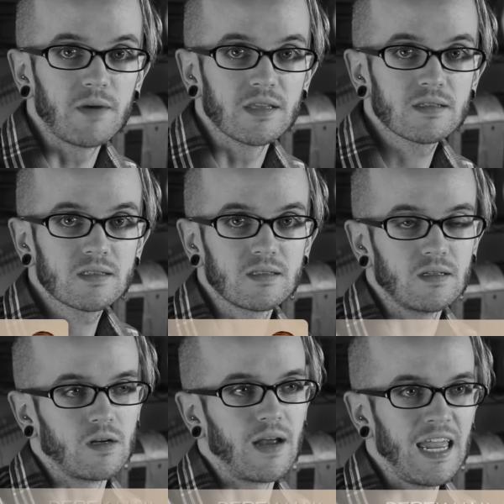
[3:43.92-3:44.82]
months,
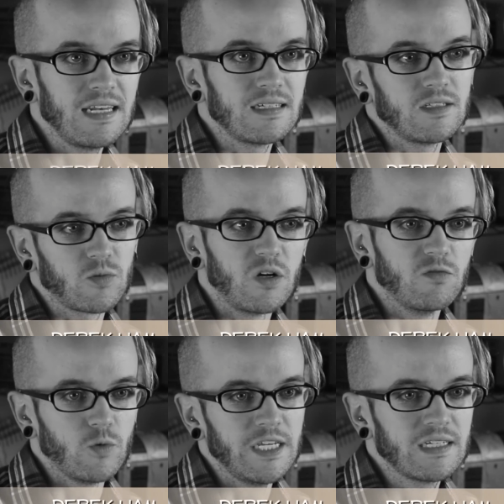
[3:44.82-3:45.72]
8 to
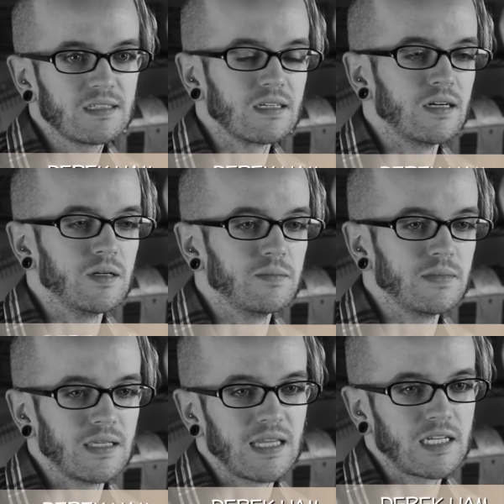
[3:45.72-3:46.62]
12 weeks.
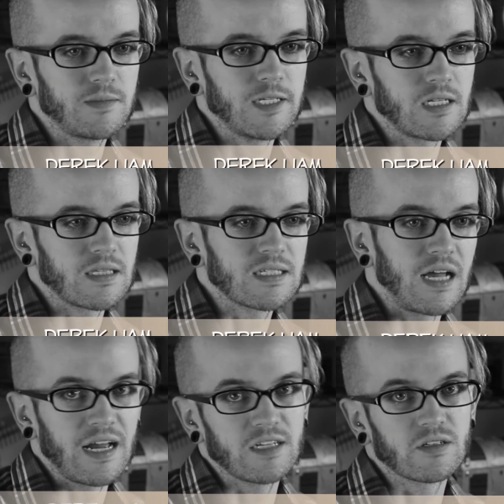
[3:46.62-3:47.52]
That depends on the
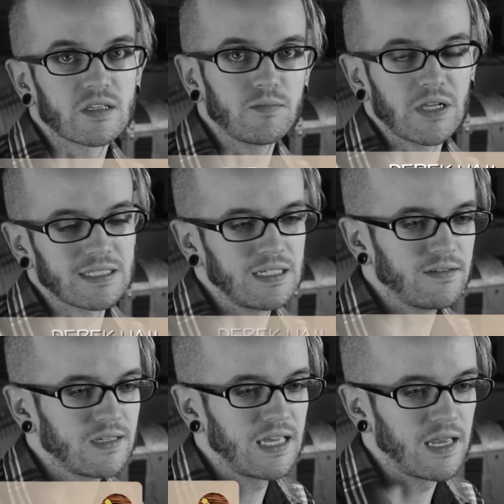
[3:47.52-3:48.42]
size or the complexity
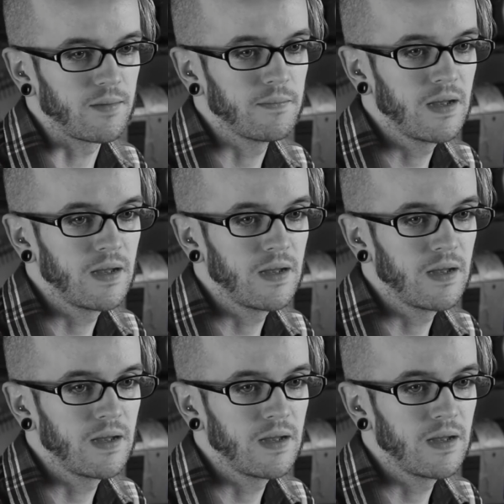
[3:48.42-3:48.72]
of the game.